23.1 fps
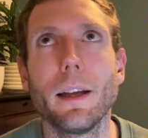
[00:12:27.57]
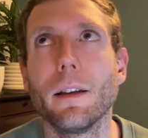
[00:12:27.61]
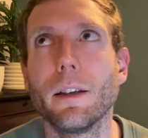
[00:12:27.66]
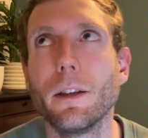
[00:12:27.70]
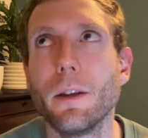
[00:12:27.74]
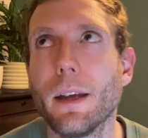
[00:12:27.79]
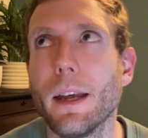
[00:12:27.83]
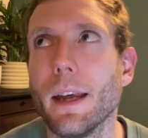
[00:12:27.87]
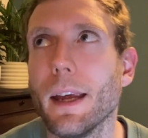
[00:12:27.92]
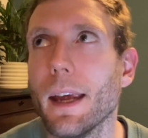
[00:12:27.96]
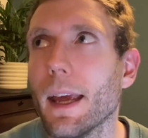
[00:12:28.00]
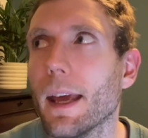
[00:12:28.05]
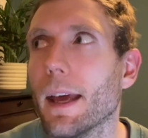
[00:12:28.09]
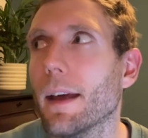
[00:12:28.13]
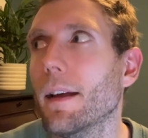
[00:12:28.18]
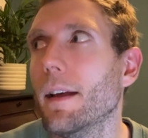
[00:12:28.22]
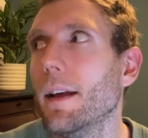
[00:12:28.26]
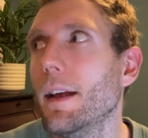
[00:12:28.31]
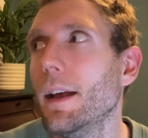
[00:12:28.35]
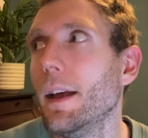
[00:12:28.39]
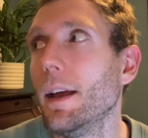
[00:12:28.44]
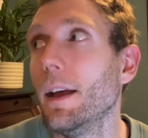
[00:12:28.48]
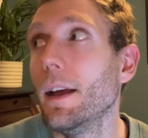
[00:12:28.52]
Like, you can get,
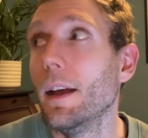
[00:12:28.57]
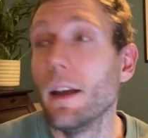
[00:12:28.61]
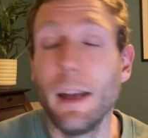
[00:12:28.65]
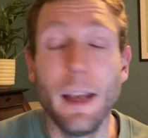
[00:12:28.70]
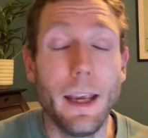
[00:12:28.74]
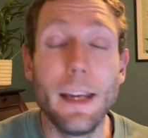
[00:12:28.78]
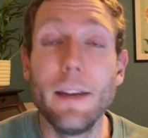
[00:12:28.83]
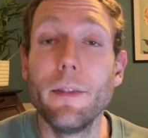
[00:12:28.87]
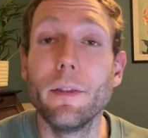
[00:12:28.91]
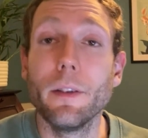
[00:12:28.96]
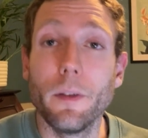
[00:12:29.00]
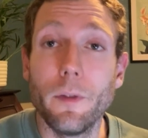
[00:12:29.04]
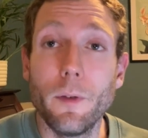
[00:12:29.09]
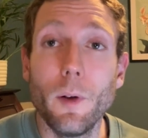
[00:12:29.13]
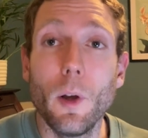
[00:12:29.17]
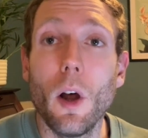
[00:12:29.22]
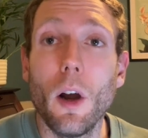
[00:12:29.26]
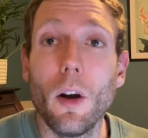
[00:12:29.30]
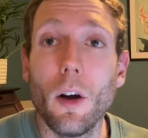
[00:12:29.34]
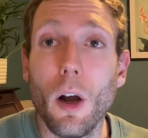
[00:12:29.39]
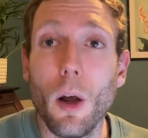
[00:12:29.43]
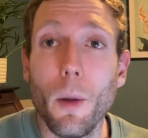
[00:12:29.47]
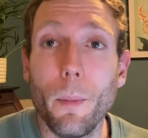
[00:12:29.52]
even at full
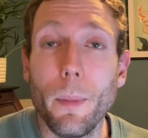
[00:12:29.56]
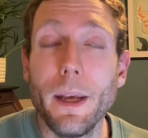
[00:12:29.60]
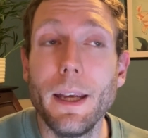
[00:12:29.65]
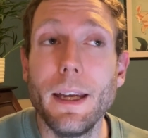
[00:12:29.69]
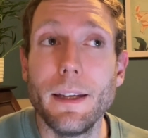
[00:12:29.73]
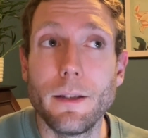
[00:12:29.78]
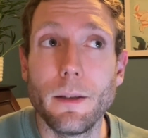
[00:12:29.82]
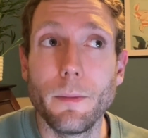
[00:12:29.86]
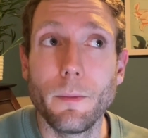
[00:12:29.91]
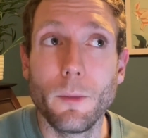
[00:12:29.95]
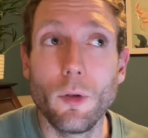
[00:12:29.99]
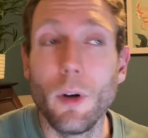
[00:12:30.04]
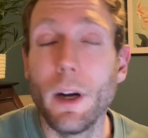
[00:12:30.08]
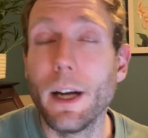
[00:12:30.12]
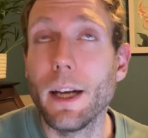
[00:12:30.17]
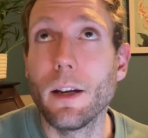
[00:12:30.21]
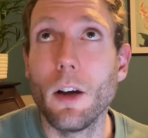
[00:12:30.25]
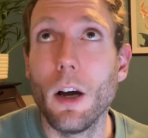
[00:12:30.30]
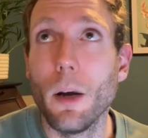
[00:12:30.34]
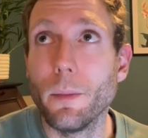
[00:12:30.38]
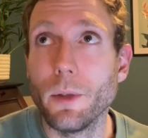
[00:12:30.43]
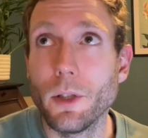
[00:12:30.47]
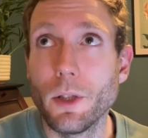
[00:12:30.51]
RRP, some great
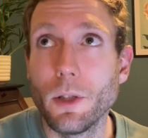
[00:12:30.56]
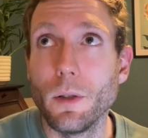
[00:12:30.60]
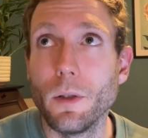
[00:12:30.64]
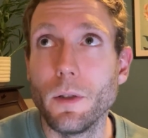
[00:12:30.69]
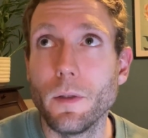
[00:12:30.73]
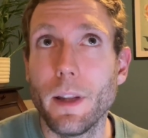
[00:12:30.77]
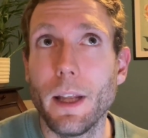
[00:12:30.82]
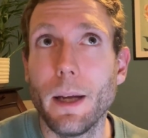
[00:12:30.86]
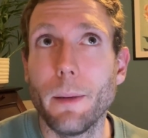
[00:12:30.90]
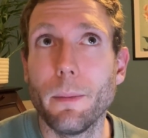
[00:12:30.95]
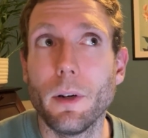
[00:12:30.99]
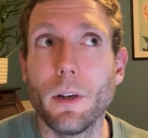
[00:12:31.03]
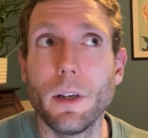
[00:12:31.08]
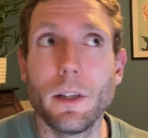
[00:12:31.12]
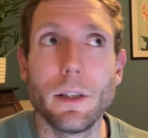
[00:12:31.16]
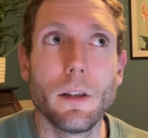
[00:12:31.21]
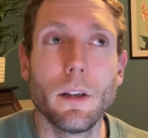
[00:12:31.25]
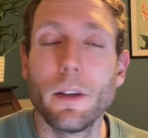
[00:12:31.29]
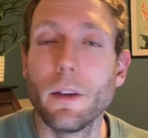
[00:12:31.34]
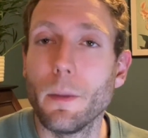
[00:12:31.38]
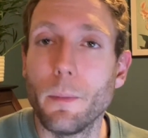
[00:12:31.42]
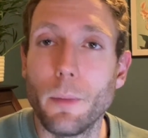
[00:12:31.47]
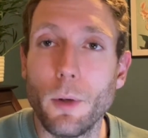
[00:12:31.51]
carbon shoes for that price,
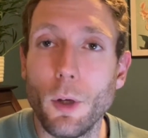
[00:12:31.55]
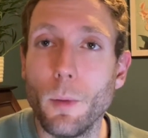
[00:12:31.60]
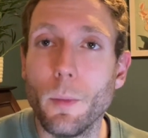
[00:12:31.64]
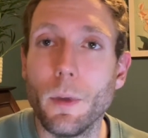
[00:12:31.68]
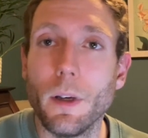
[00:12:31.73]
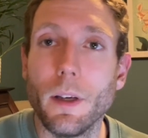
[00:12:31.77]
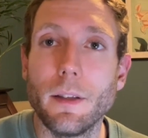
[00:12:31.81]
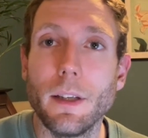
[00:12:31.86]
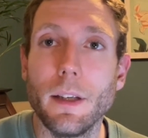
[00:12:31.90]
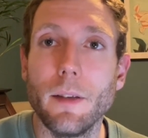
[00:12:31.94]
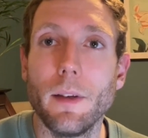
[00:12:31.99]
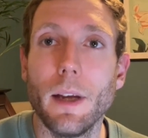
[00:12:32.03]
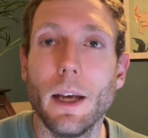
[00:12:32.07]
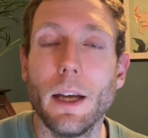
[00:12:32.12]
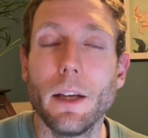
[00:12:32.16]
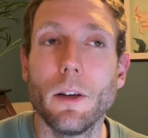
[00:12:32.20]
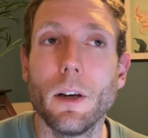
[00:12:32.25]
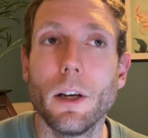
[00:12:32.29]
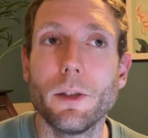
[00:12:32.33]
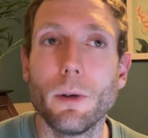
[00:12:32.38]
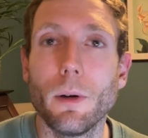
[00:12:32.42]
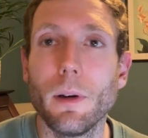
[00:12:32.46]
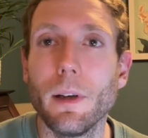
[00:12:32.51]
like the Puma Deviate
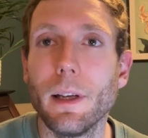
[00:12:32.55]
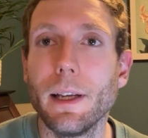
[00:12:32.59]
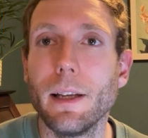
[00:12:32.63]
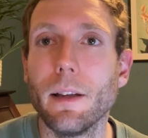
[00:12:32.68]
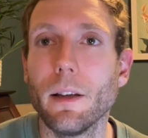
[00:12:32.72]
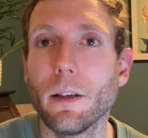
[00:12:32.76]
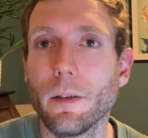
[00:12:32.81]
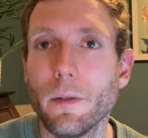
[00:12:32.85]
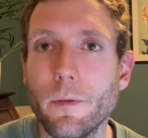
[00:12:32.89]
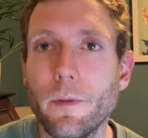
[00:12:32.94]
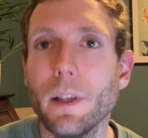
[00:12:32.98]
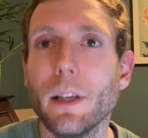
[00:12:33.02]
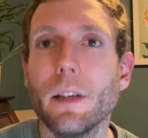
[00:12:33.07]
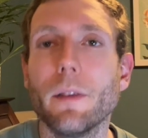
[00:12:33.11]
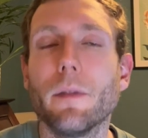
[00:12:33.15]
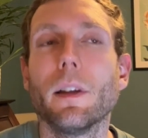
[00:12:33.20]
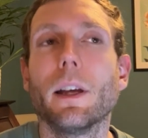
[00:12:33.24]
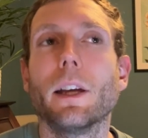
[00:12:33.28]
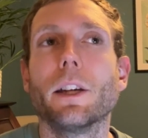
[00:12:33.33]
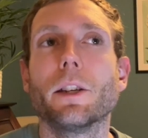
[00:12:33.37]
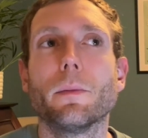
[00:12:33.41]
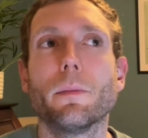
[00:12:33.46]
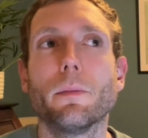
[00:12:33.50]
Nitro Elite, like a
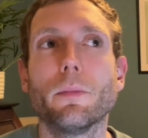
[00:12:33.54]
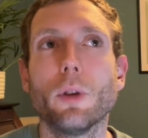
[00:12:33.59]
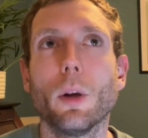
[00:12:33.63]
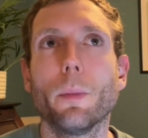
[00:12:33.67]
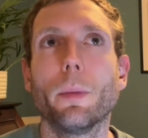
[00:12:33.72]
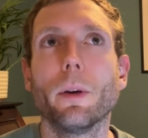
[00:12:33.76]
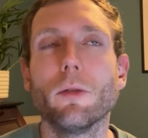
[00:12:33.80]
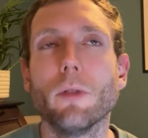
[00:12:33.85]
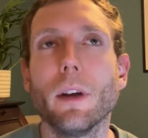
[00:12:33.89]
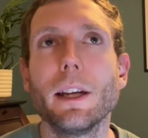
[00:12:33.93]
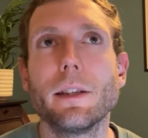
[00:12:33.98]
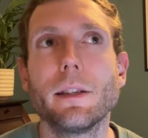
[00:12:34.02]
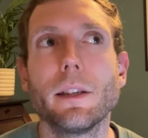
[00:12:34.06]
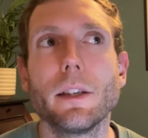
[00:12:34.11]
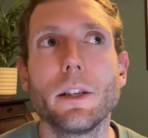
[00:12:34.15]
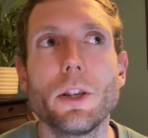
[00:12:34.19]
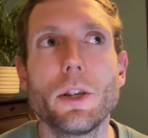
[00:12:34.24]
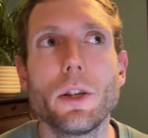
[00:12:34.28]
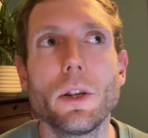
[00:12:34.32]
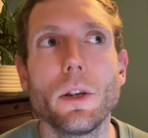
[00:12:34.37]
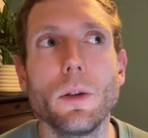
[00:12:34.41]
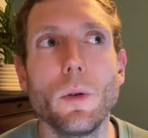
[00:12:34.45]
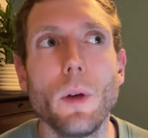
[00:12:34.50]
fully-fledged, proper racing
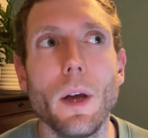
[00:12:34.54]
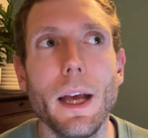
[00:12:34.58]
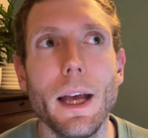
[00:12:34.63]
shoe.